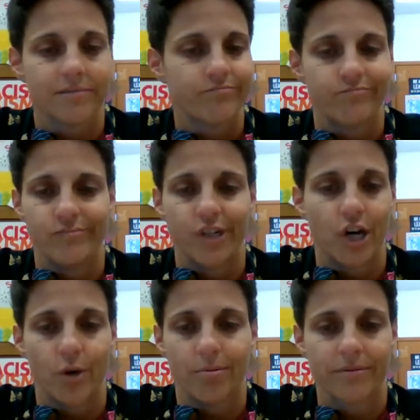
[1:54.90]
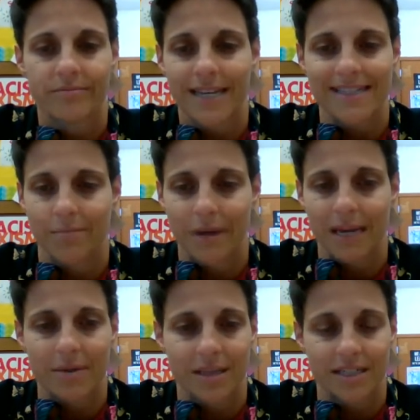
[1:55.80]
Nope, that's a
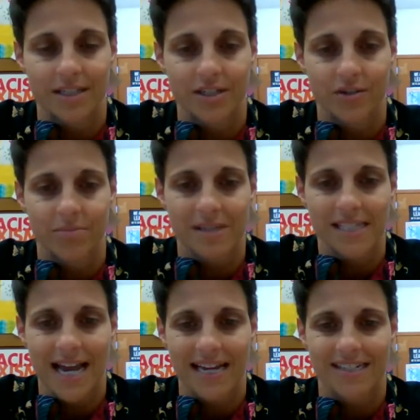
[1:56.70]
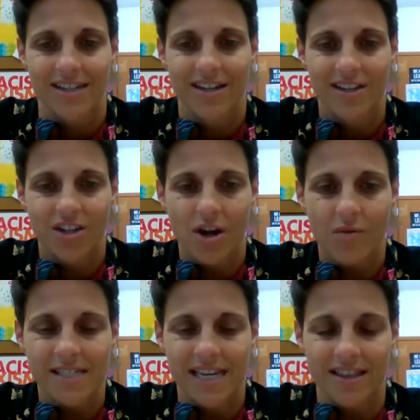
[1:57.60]
baby thing to do. And besides, you
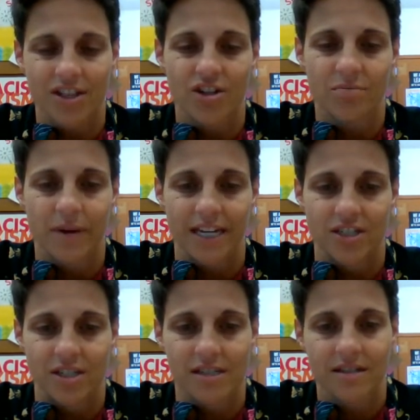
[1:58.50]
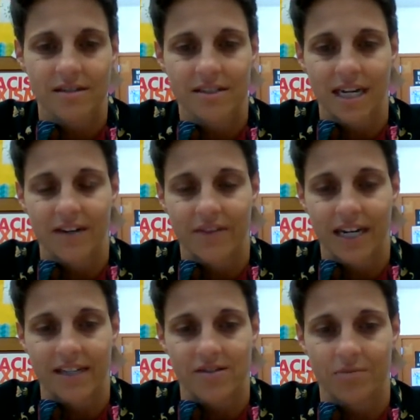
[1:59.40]
always take the good pages, Donavan
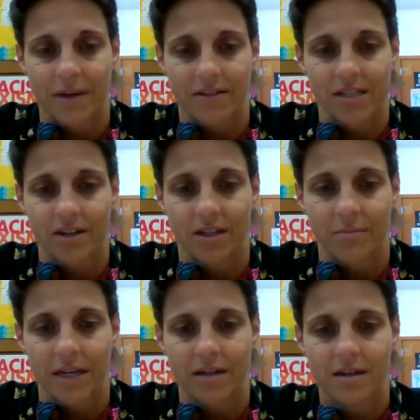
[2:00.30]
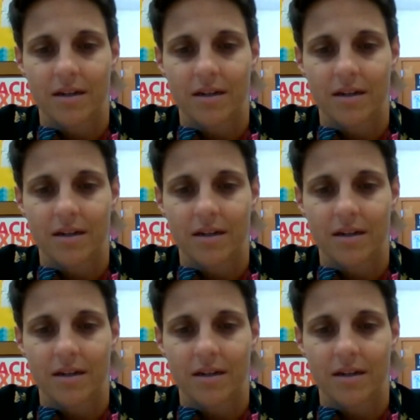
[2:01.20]
answered, bouncing on the bed.